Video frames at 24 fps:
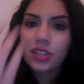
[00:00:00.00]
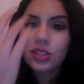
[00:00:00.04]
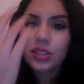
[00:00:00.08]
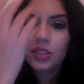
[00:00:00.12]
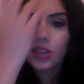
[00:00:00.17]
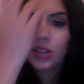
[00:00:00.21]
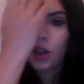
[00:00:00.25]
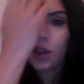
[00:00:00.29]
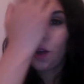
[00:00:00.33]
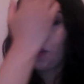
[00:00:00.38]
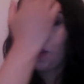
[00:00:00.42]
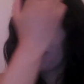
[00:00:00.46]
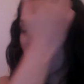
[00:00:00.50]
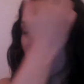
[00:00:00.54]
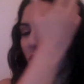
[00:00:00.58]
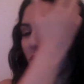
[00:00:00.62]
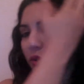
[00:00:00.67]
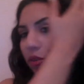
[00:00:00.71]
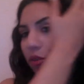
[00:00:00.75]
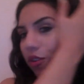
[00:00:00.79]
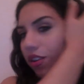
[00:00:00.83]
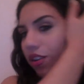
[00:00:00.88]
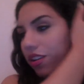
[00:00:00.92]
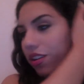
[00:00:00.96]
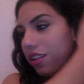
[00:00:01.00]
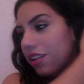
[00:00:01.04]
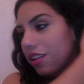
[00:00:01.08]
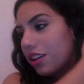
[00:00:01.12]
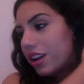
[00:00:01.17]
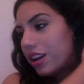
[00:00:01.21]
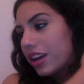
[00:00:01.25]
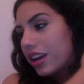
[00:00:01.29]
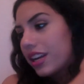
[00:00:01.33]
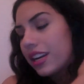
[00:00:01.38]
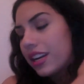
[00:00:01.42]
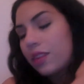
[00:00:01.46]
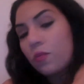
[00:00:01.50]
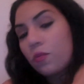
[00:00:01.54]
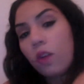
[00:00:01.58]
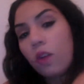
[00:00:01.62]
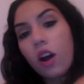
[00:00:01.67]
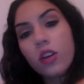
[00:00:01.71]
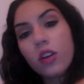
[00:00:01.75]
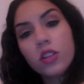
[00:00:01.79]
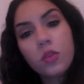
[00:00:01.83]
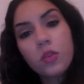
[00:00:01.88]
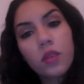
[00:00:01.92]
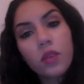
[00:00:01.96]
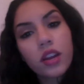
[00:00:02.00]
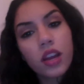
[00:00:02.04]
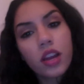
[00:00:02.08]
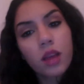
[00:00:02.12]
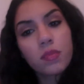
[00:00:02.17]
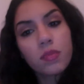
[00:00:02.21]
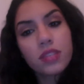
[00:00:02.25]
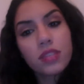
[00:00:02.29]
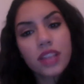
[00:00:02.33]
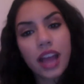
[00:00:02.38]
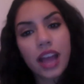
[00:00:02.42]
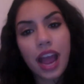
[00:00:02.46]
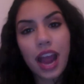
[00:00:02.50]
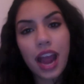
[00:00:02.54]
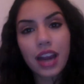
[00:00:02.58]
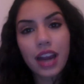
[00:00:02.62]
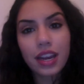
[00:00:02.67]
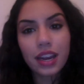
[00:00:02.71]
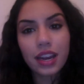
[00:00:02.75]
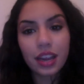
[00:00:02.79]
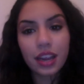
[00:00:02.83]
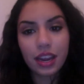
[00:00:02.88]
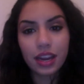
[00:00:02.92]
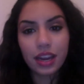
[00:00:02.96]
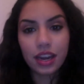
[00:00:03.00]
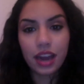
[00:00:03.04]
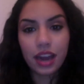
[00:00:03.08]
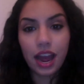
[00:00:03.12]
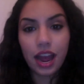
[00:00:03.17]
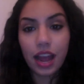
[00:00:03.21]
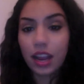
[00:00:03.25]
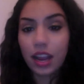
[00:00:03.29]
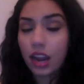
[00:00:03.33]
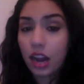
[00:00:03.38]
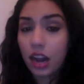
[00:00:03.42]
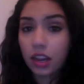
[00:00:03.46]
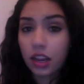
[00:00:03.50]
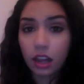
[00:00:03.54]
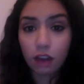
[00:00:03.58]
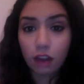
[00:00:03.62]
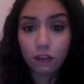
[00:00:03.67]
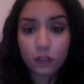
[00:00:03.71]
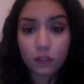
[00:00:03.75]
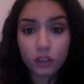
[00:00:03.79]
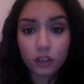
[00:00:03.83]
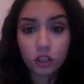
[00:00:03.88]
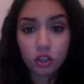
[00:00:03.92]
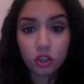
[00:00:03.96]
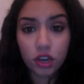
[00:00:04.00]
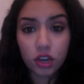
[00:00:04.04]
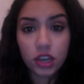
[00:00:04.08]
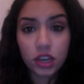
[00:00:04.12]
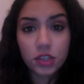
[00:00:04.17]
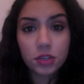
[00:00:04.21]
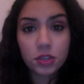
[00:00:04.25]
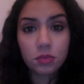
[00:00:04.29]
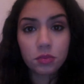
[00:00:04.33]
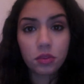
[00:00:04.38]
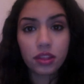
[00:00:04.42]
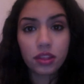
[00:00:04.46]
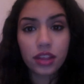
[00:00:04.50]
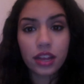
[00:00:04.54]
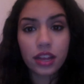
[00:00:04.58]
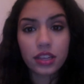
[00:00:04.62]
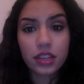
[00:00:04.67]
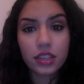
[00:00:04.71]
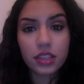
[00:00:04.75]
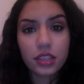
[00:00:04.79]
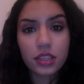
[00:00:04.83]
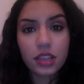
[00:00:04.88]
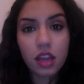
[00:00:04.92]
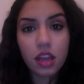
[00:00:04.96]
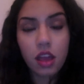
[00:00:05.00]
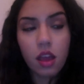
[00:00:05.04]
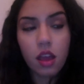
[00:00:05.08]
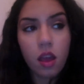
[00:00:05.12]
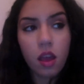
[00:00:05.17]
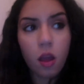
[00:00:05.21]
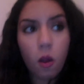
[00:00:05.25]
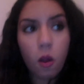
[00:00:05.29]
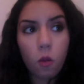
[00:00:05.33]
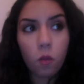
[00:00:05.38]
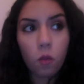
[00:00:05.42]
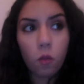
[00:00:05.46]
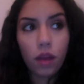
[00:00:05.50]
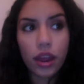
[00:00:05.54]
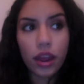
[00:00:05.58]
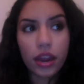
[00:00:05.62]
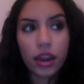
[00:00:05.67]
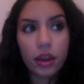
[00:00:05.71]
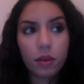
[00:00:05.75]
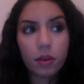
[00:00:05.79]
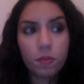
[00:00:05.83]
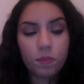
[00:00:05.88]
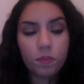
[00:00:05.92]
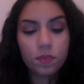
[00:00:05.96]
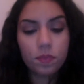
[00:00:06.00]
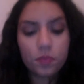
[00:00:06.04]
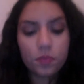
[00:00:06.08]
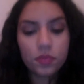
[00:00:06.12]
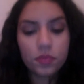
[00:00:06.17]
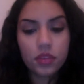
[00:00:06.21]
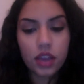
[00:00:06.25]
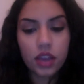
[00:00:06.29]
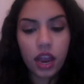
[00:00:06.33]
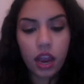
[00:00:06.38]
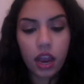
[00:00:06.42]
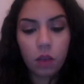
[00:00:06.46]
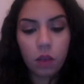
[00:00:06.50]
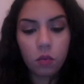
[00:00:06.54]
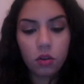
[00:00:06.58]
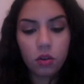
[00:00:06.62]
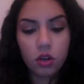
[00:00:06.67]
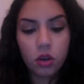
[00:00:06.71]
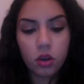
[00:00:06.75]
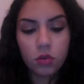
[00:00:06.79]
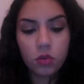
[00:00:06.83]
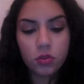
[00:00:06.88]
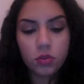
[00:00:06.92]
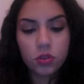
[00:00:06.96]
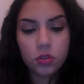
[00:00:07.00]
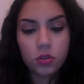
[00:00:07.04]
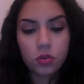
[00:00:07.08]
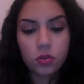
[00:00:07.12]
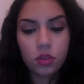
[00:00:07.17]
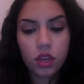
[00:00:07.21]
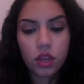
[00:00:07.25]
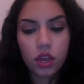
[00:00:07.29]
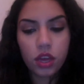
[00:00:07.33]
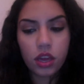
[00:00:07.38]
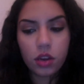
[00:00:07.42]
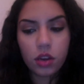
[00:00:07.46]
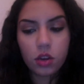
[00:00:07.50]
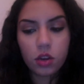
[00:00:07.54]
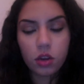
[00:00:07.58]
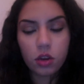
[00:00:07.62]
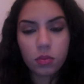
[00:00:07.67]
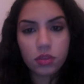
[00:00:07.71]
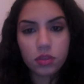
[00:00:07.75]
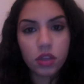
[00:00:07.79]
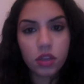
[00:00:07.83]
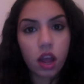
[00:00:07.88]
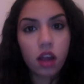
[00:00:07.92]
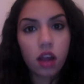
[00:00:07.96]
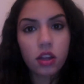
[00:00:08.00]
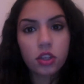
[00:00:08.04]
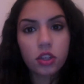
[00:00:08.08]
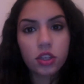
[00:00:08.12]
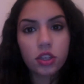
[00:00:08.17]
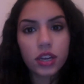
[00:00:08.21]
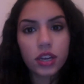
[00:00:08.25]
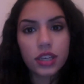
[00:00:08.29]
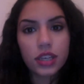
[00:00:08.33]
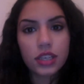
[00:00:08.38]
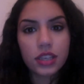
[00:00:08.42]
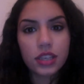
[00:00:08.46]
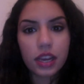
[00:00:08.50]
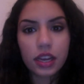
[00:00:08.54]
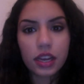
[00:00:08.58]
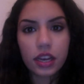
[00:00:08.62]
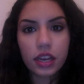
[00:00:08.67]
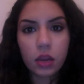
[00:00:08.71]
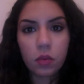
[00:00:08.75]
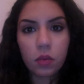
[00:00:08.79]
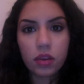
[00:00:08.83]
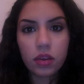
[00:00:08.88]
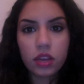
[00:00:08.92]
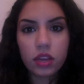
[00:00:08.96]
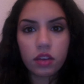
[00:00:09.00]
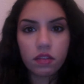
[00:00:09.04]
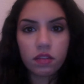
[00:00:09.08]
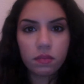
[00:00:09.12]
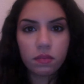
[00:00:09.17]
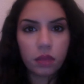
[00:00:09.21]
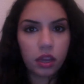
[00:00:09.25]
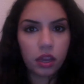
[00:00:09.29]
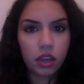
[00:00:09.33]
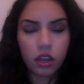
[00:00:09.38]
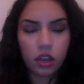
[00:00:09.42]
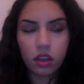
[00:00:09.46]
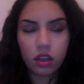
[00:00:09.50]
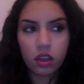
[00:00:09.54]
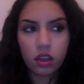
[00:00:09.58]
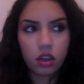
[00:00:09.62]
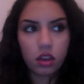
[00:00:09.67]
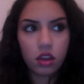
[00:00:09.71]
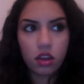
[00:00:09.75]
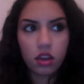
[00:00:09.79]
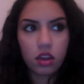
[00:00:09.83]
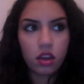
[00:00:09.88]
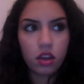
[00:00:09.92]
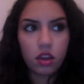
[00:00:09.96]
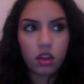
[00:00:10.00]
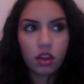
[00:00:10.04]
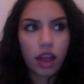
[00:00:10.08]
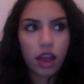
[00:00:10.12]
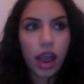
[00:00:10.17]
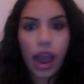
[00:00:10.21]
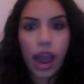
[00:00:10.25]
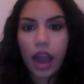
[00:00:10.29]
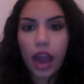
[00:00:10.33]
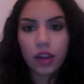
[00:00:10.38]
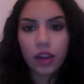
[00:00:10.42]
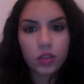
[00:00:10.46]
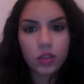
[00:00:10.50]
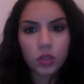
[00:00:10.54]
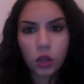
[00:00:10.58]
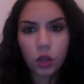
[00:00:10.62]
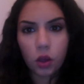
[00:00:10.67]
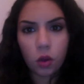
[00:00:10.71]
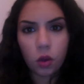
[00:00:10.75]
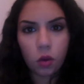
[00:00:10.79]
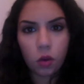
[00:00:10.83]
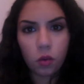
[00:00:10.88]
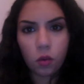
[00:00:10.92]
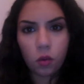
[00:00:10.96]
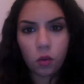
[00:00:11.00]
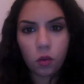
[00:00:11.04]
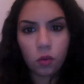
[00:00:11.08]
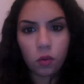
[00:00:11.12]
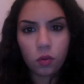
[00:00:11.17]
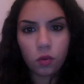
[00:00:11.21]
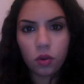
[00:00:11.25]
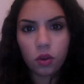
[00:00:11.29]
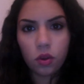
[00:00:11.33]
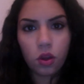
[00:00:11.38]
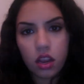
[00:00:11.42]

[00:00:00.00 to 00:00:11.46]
So, and also when it comes to acne, and I got a lot of frustration with this when I would go to the dermatologist and they would give me Aczone.